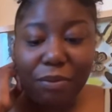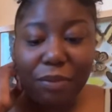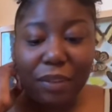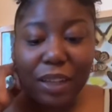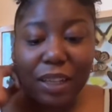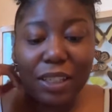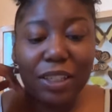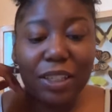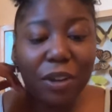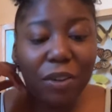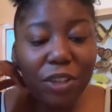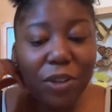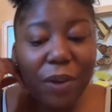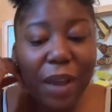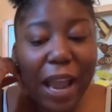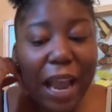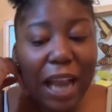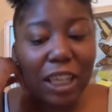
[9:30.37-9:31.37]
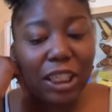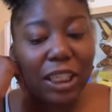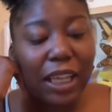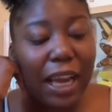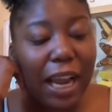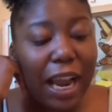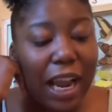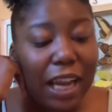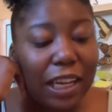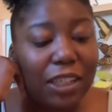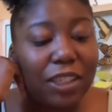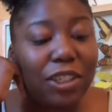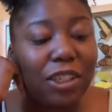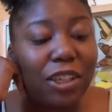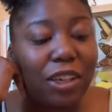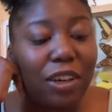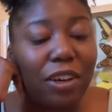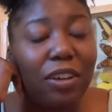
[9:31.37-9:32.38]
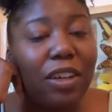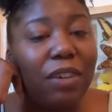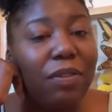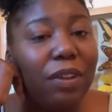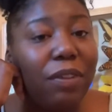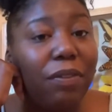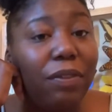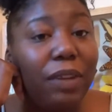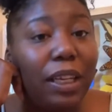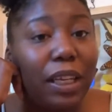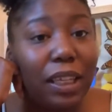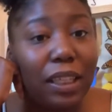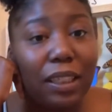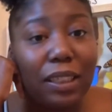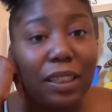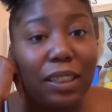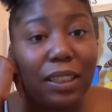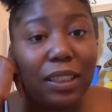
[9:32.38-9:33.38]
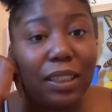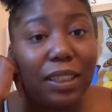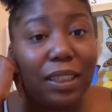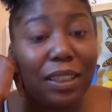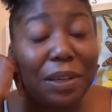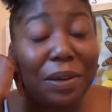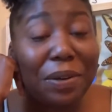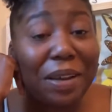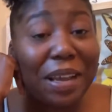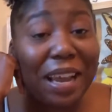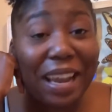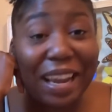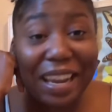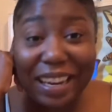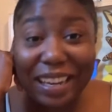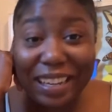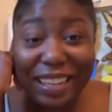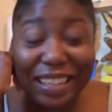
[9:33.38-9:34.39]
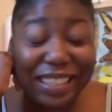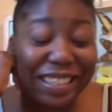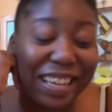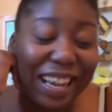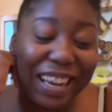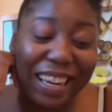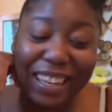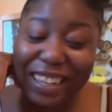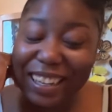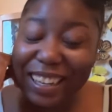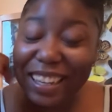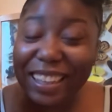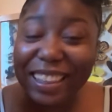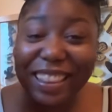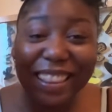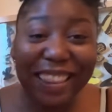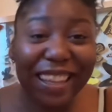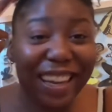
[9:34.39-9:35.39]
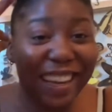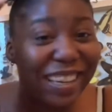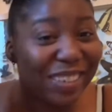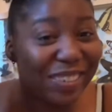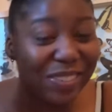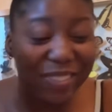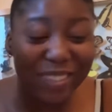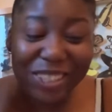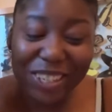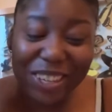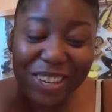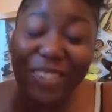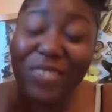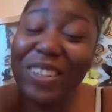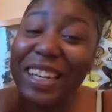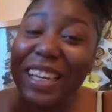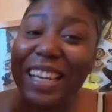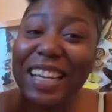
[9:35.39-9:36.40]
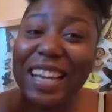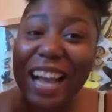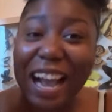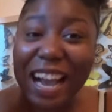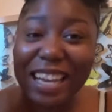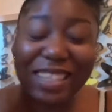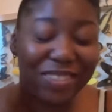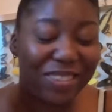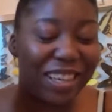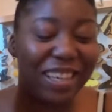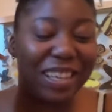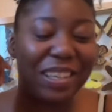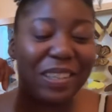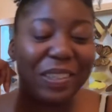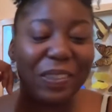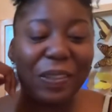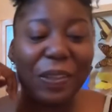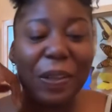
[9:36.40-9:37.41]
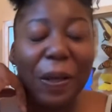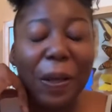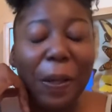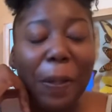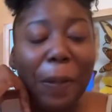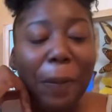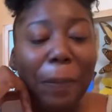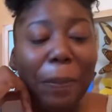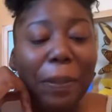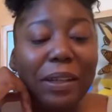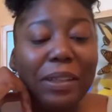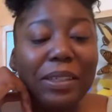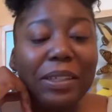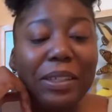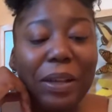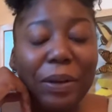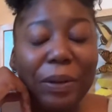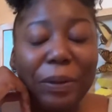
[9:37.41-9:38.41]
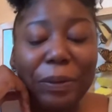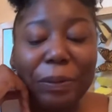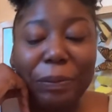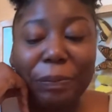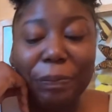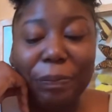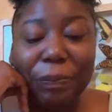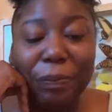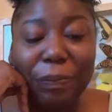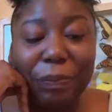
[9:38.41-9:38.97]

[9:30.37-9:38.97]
So you actually had a turn of events, okay? It's kind of looking thick on, you know, really nice right now. So